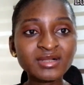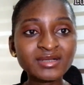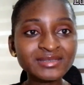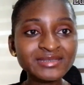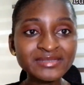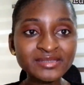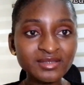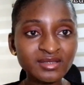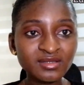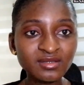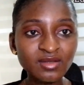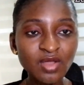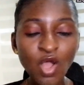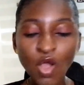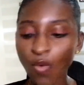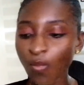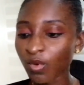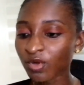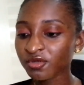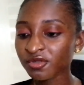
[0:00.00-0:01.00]
cleaning,
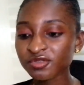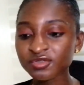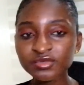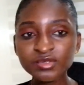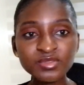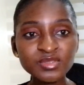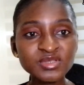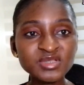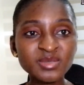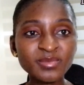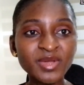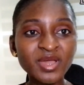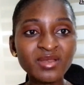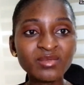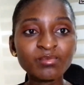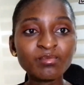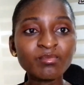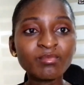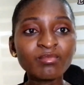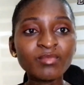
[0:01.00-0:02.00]
one or two things about